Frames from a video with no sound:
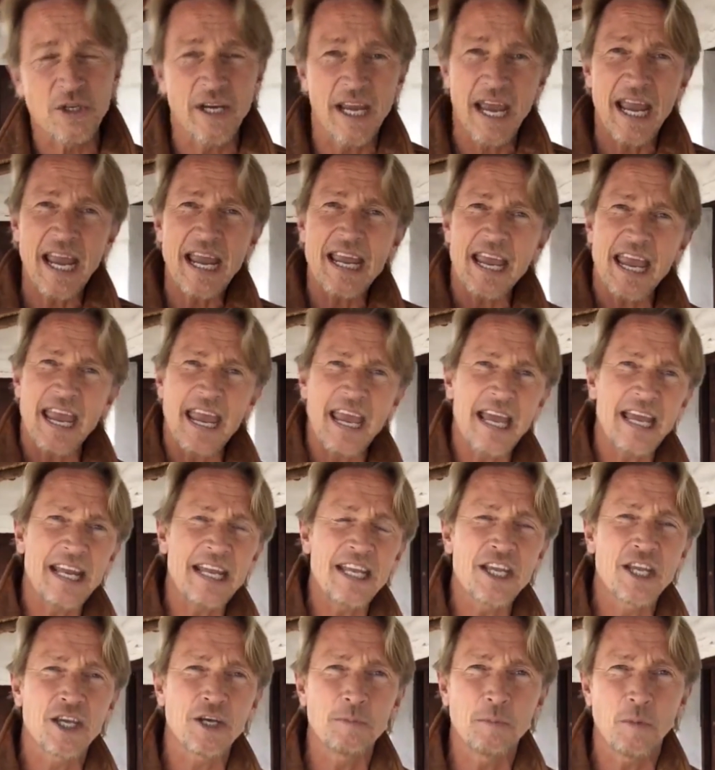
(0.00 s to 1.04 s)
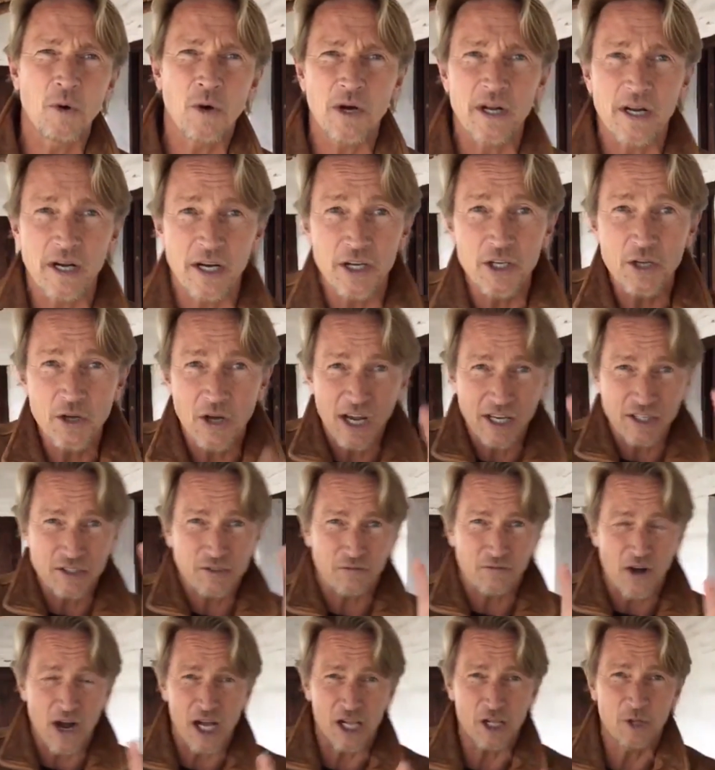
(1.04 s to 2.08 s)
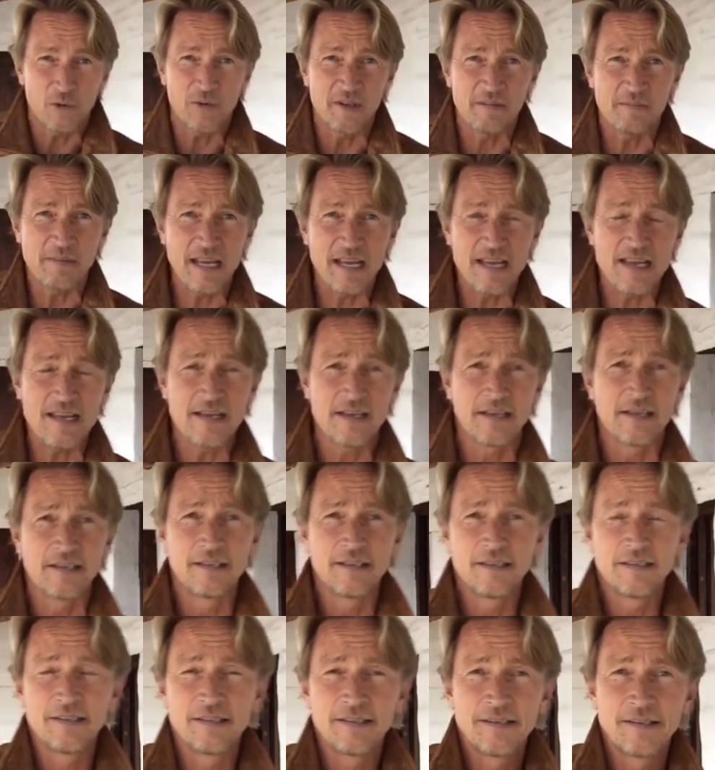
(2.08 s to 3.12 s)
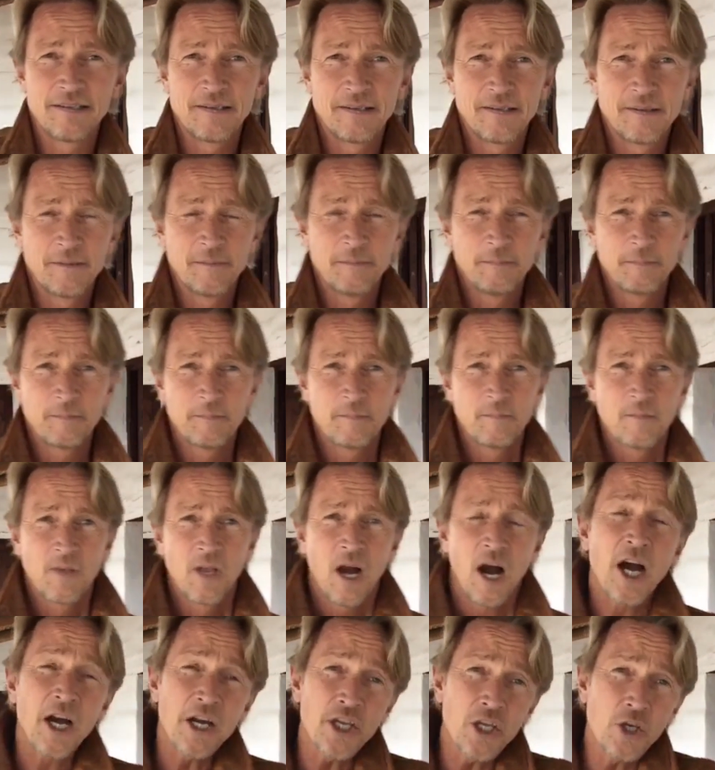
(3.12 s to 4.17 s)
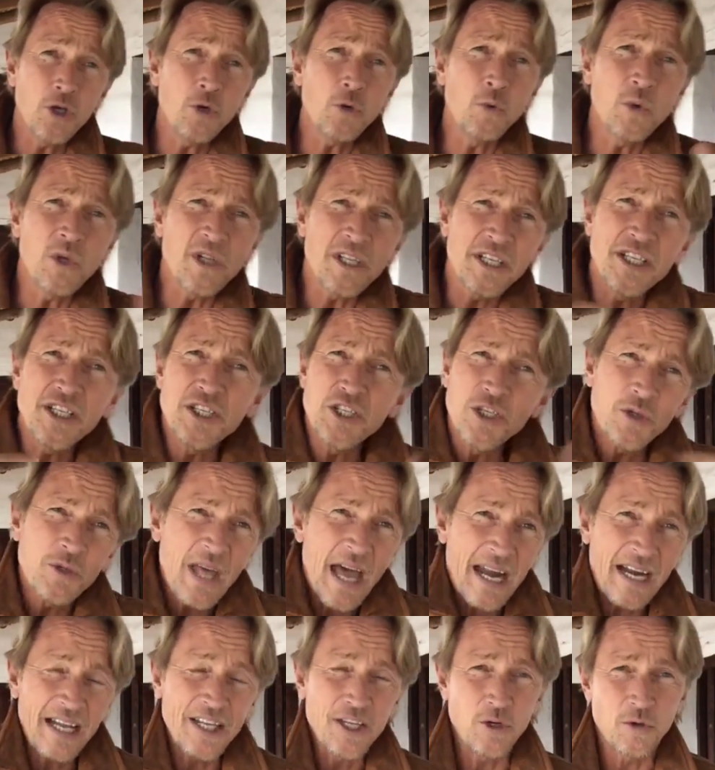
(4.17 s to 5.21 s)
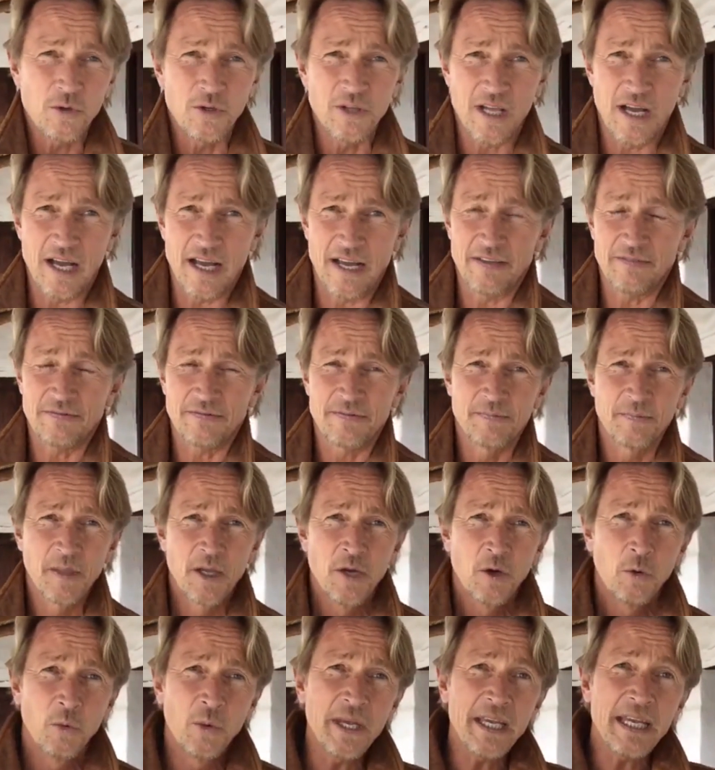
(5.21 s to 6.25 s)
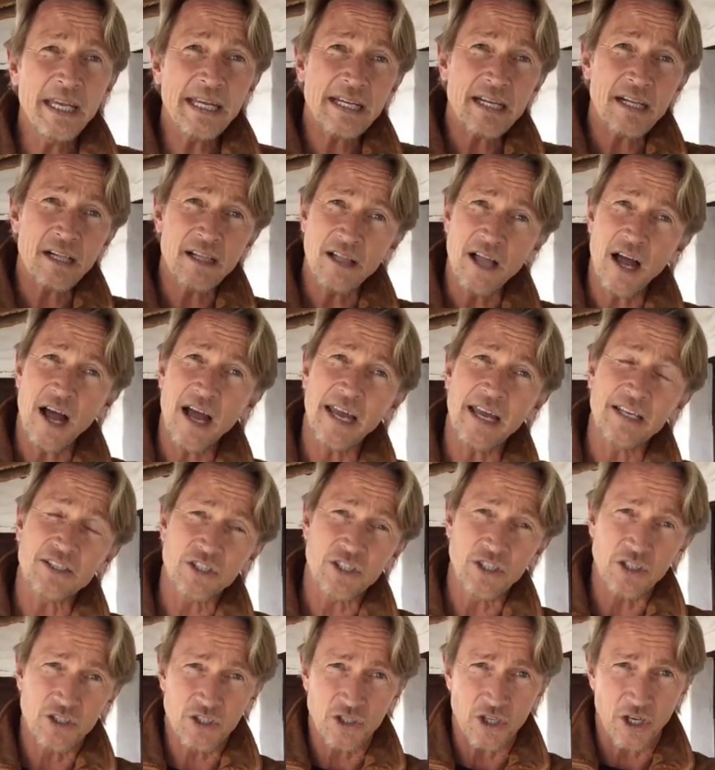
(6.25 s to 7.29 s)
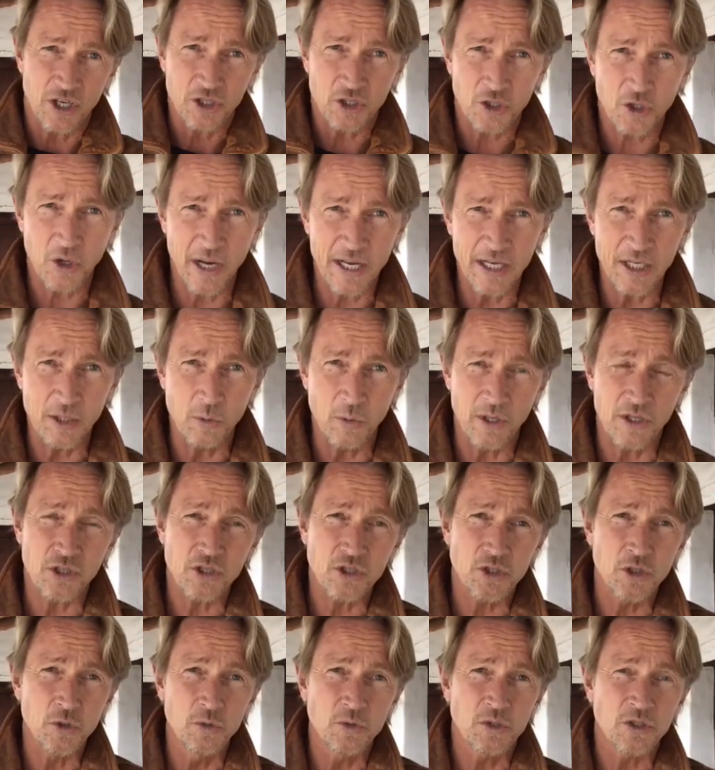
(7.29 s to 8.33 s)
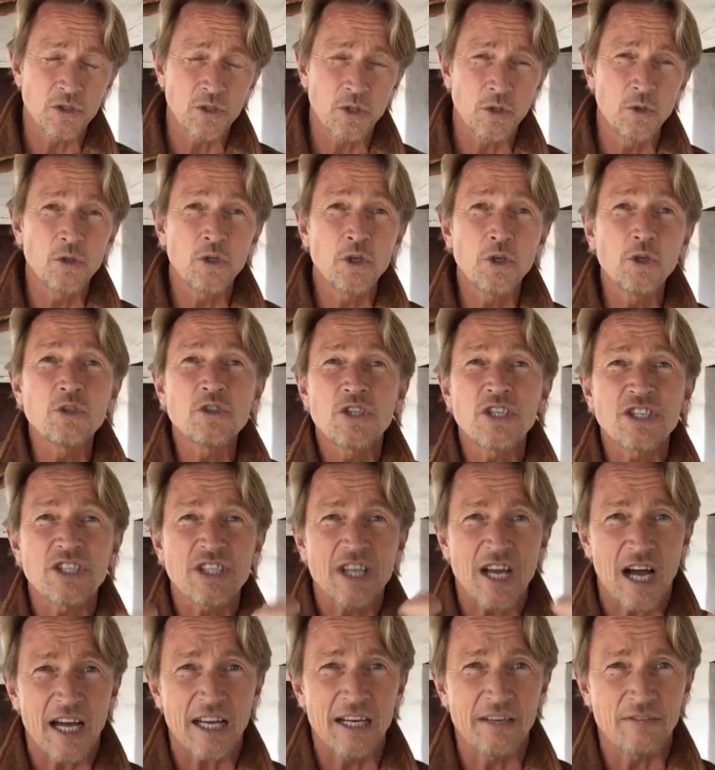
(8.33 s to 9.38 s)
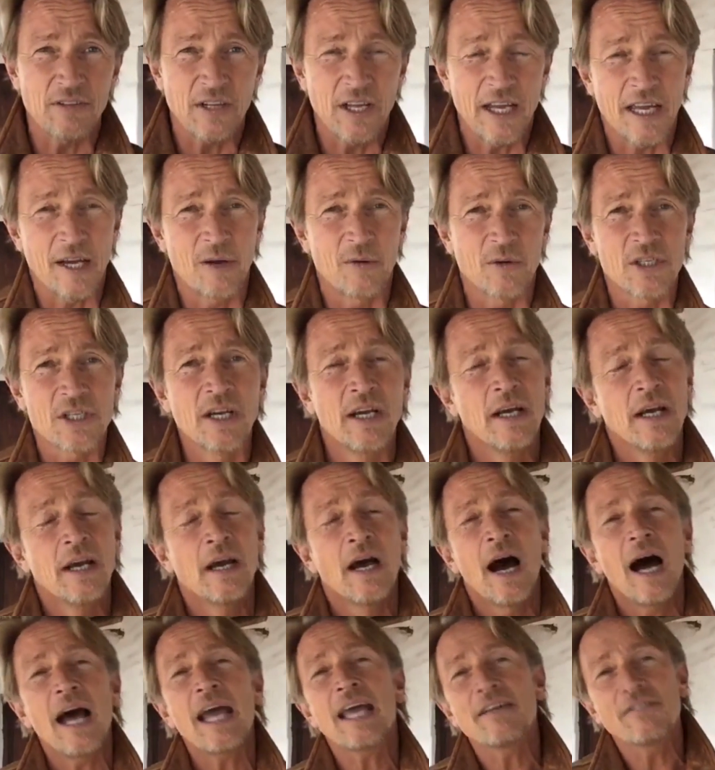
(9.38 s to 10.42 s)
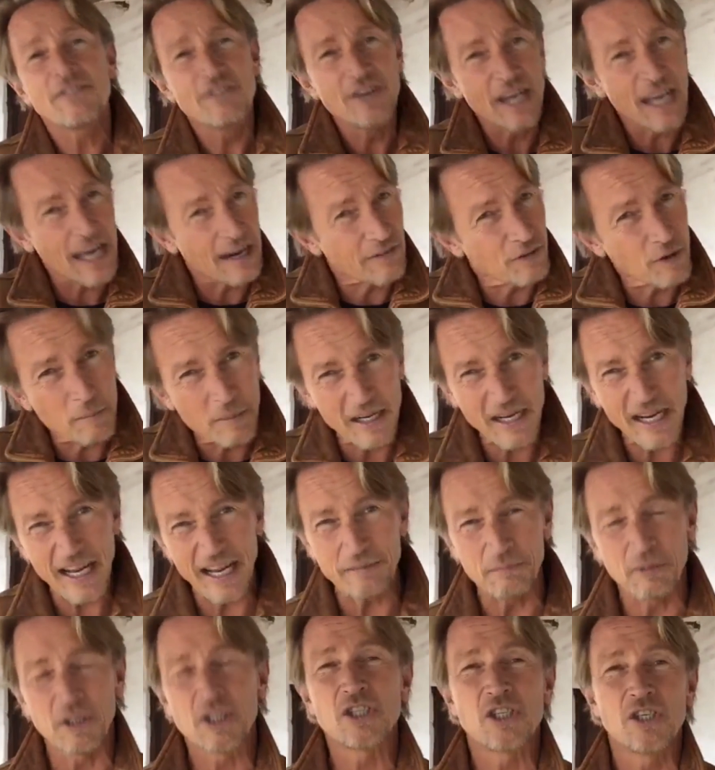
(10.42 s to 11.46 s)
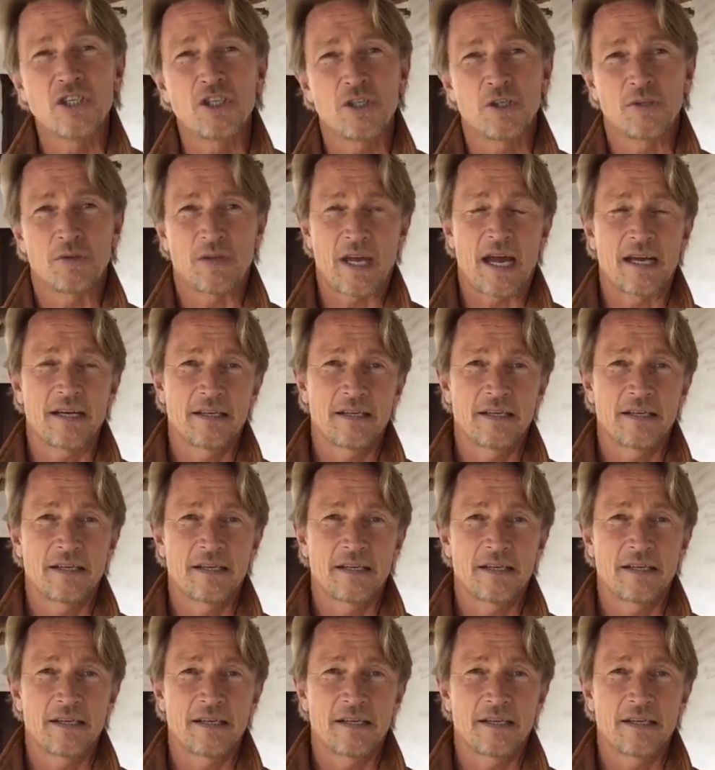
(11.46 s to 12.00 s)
Hey, Eddie, good morning. Are you guys following me? Are you willing to do that in your life? We get clients that start training with us who use this kind of language. I have never been able to do that.